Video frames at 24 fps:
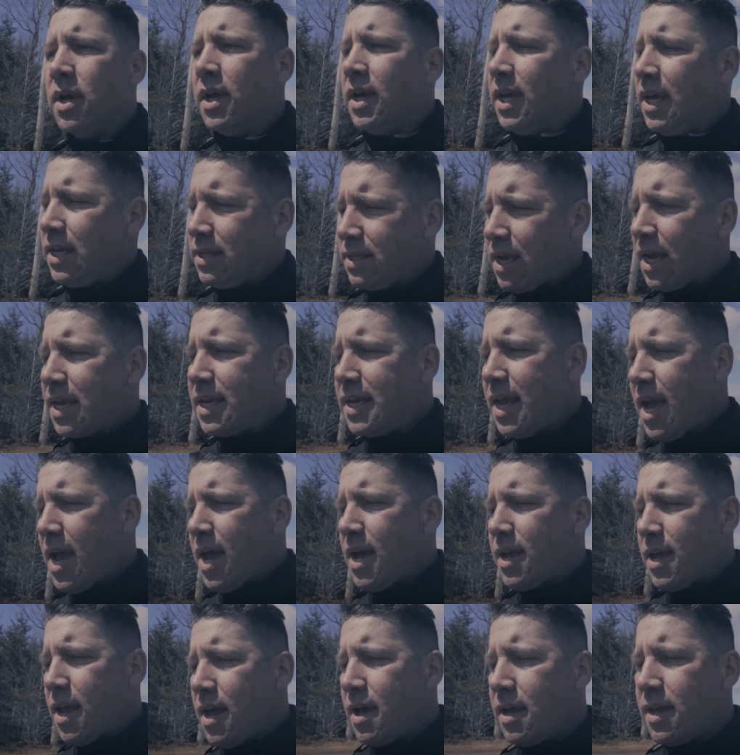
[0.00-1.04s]
He's like,
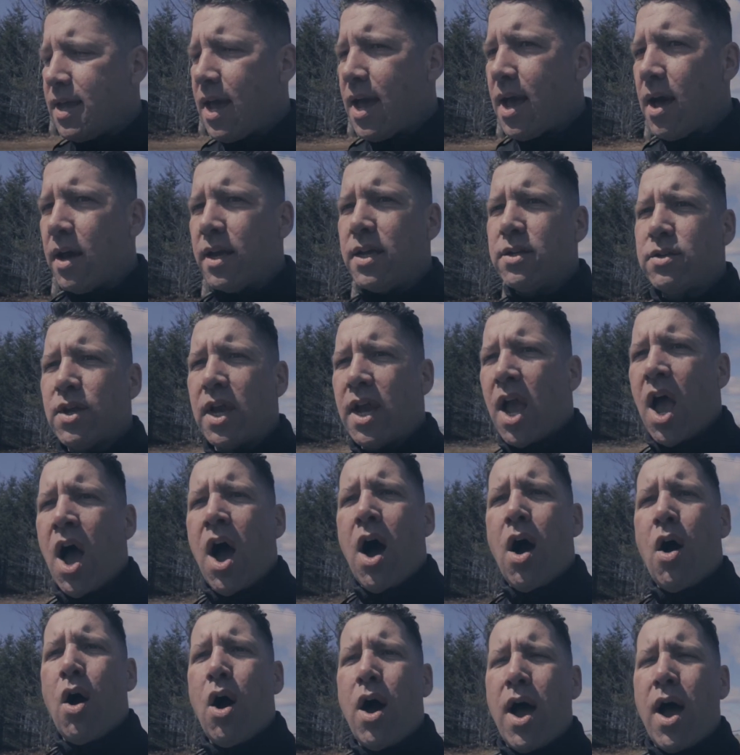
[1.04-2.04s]
yeah, yeah, yeah. He's like, oh,